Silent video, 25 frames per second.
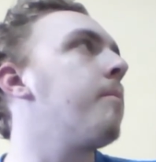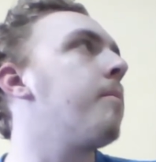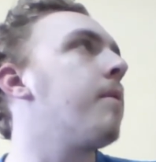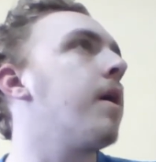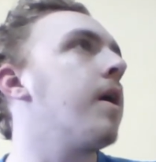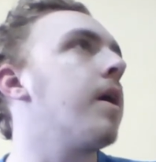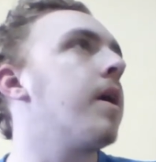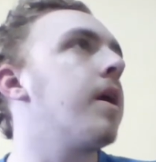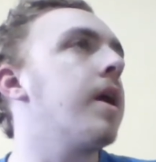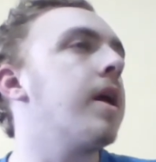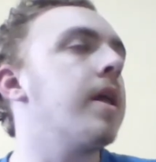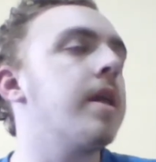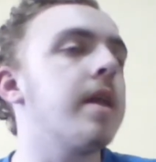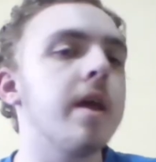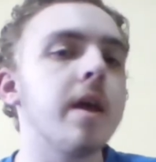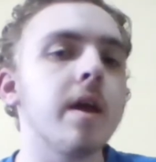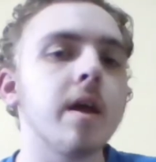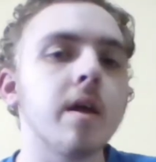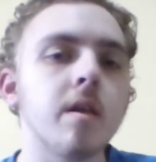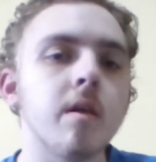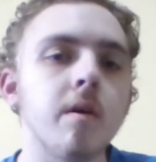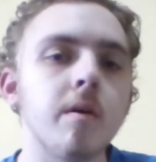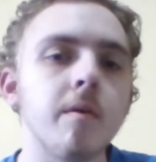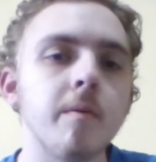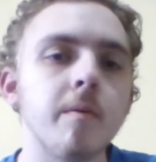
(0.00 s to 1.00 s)
but he didn't get
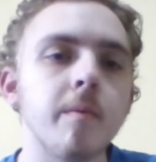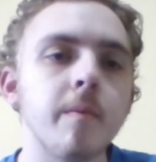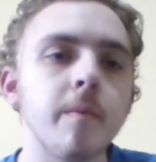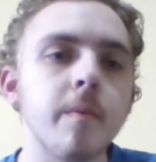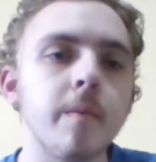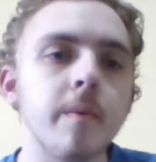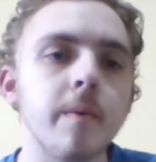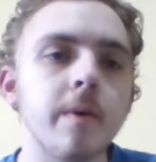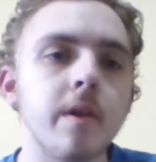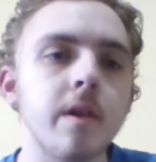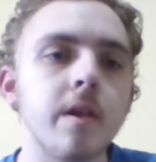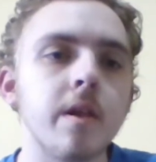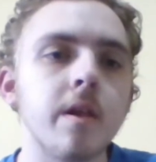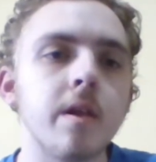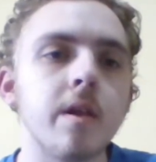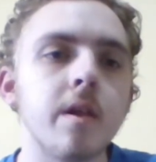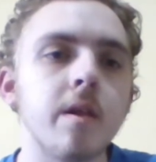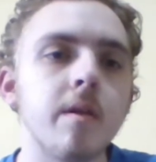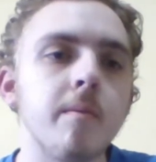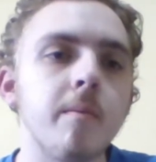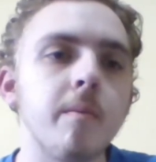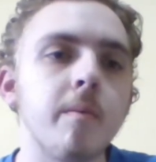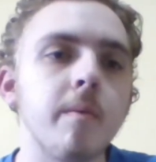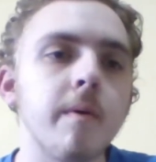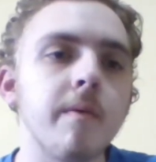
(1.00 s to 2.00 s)
along with,
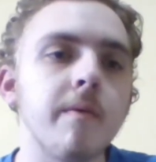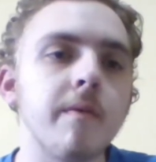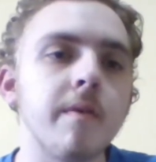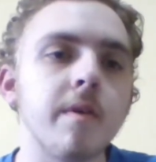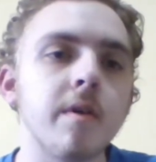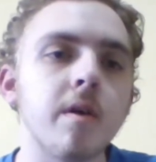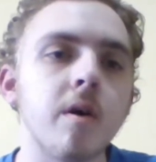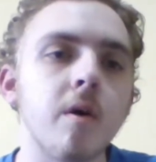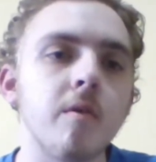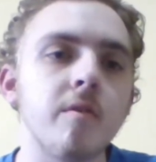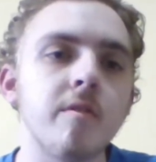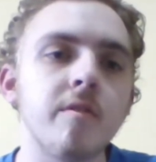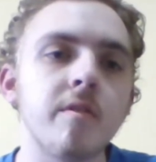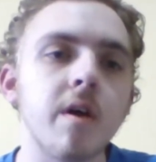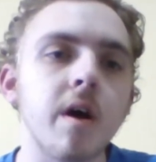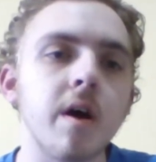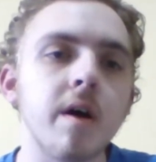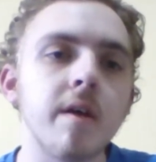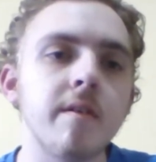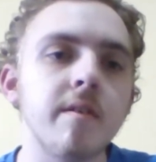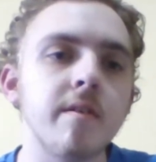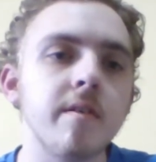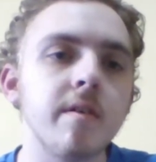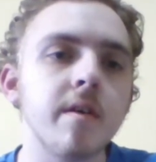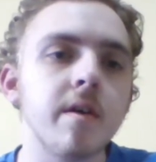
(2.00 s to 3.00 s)
with his co
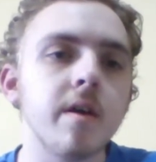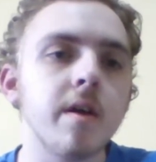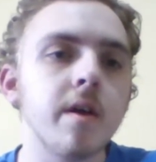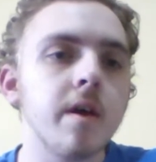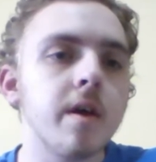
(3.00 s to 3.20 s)
stars